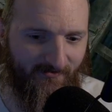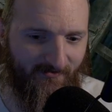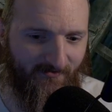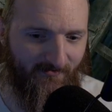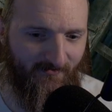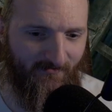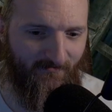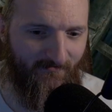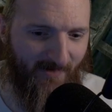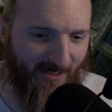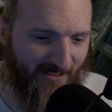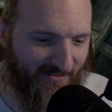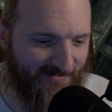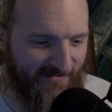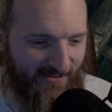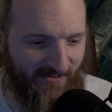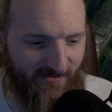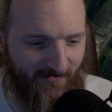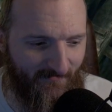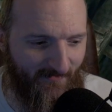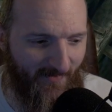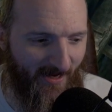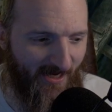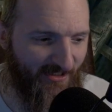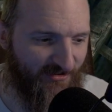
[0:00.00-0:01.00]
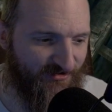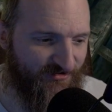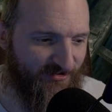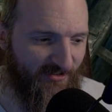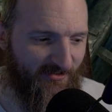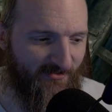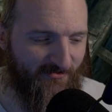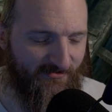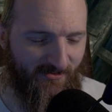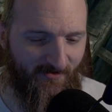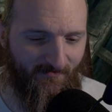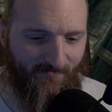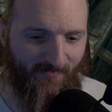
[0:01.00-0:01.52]
mixing and
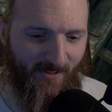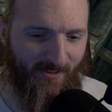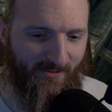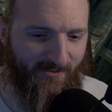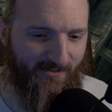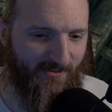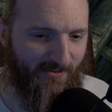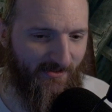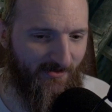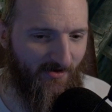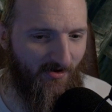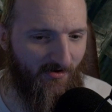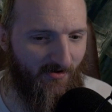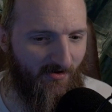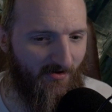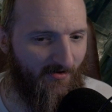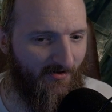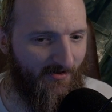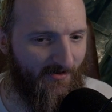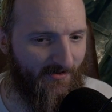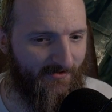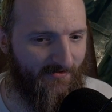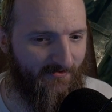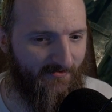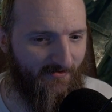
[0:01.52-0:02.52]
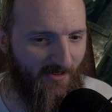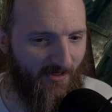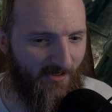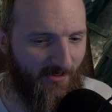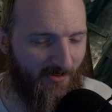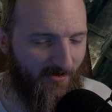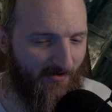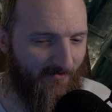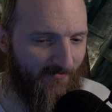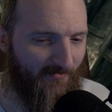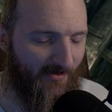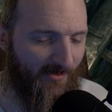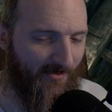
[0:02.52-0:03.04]
matching depending on
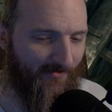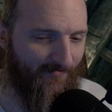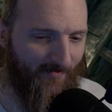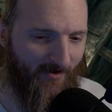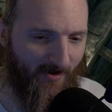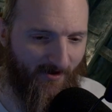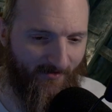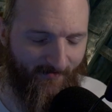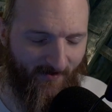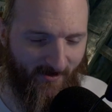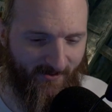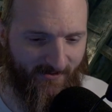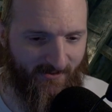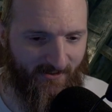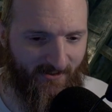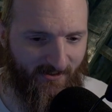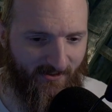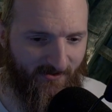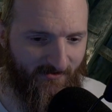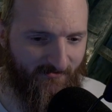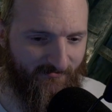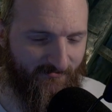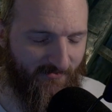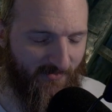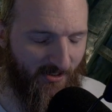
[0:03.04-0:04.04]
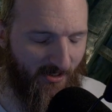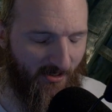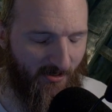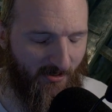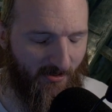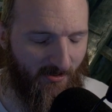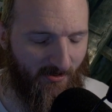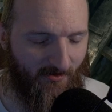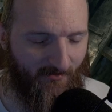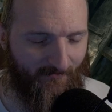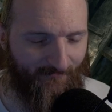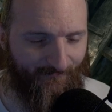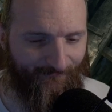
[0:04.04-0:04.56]
if I need
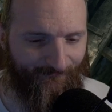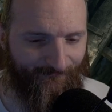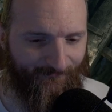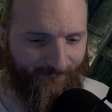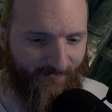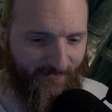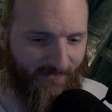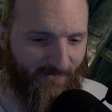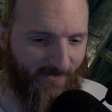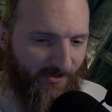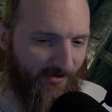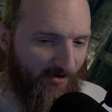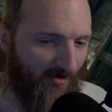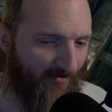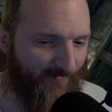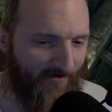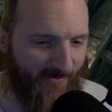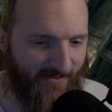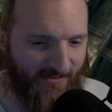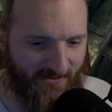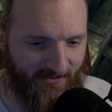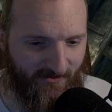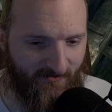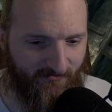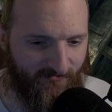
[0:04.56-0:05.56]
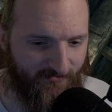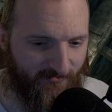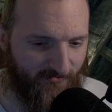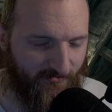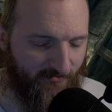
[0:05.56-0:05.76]
if I need